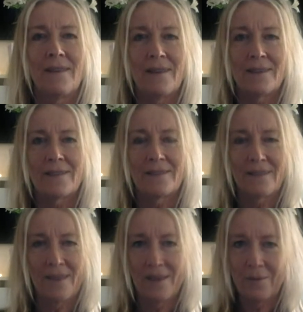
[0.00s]
as
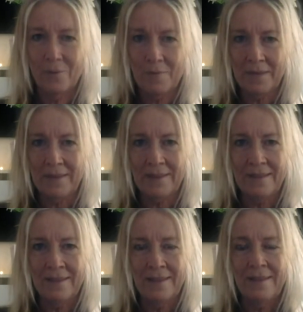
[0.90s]
a
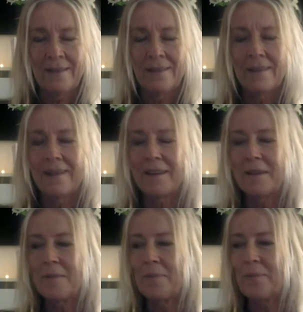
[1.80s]
woman.
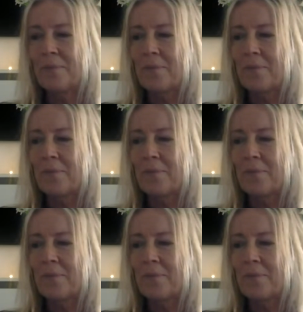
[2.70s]
Um,